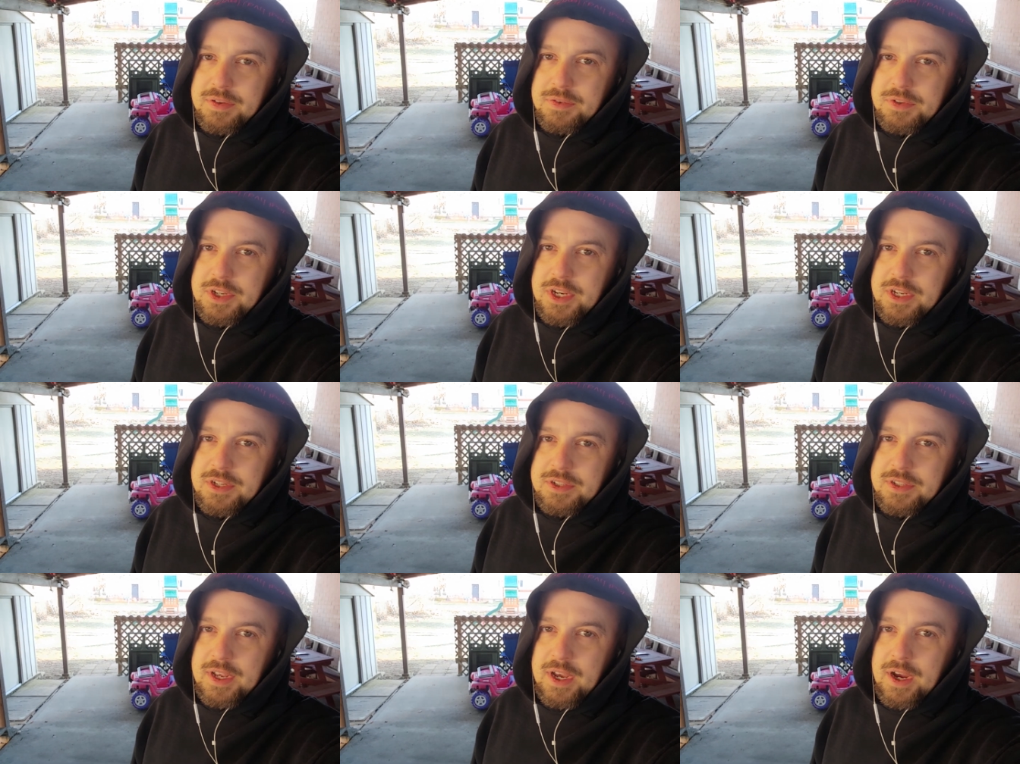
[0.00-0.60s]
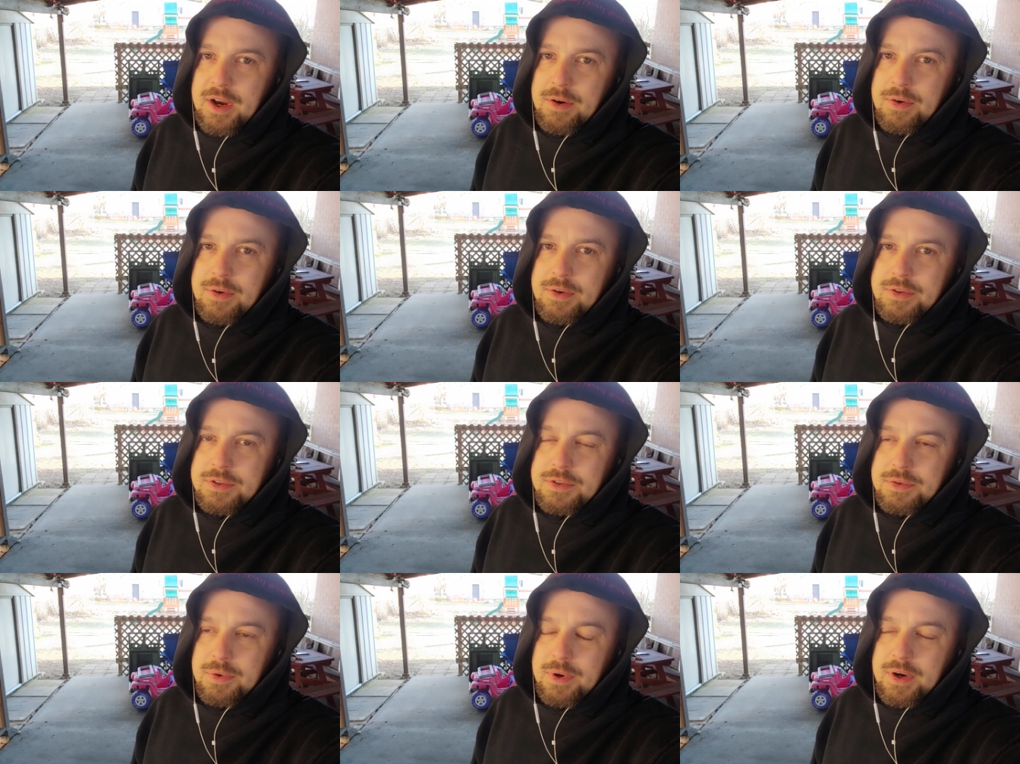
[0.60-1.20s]
changed the
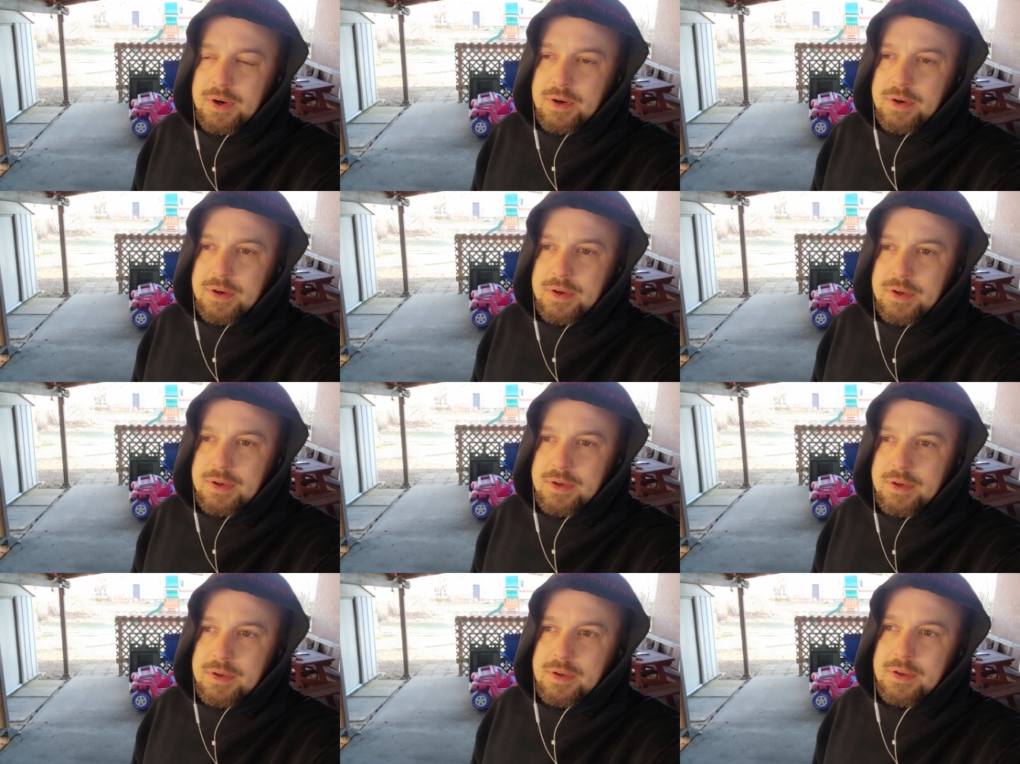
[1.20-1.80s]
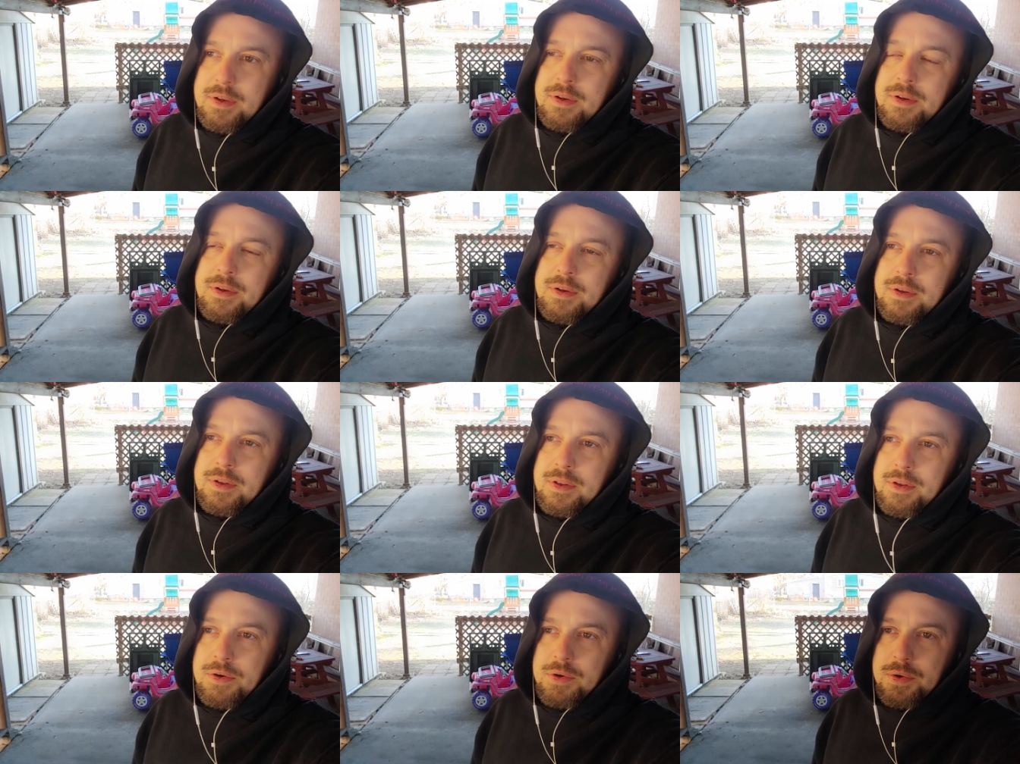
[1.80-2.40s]
hours to our
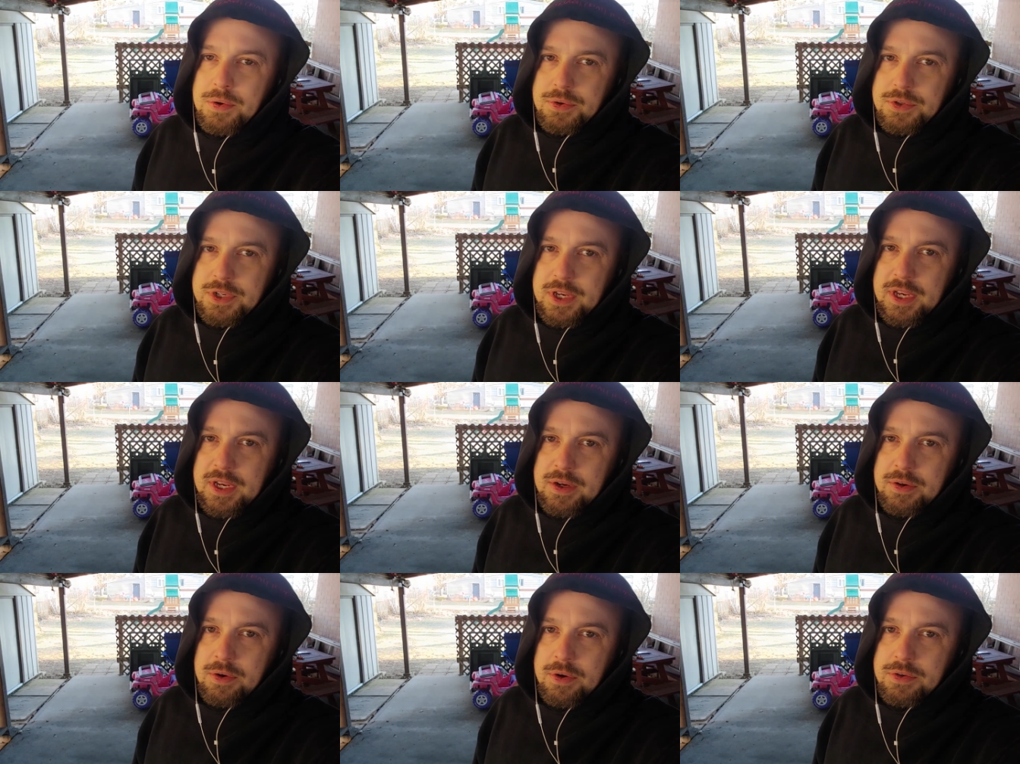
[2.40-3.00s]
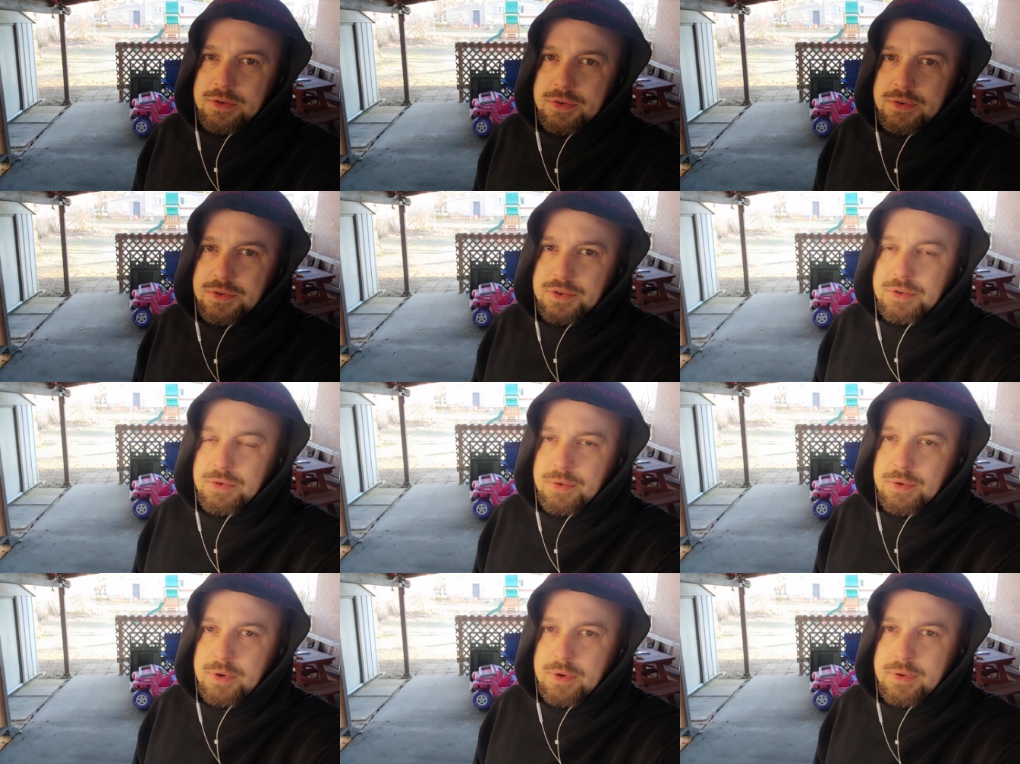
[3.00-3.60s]
local chain grocery
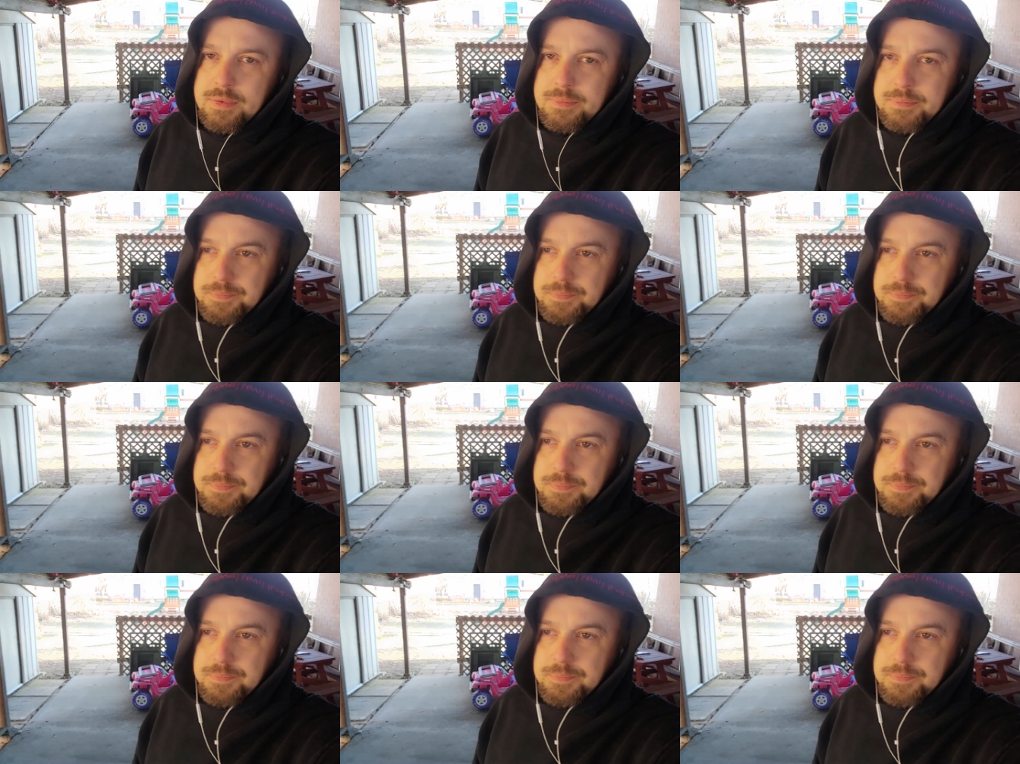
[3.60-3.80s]
store.